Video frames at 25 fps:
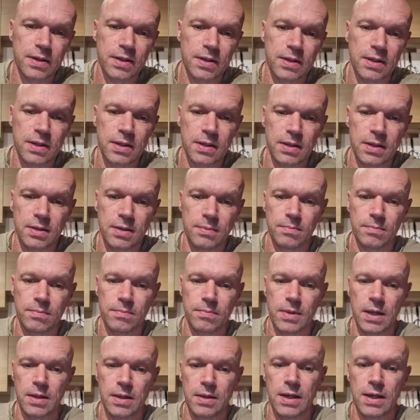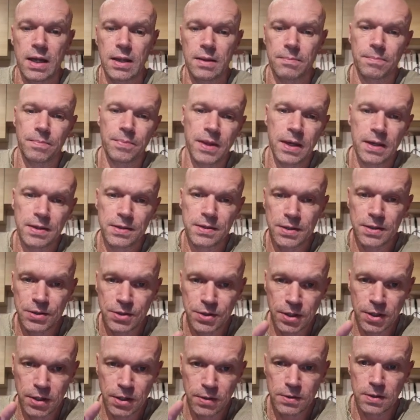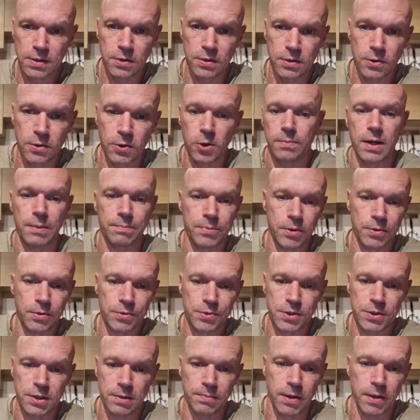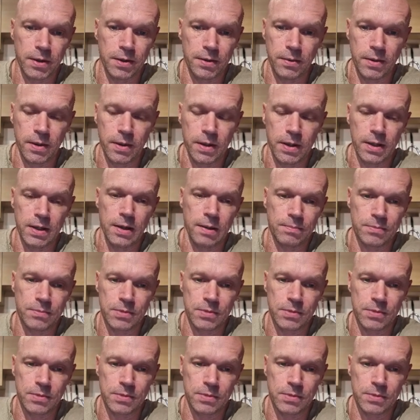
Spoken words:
and this is using all my budget, by the way. I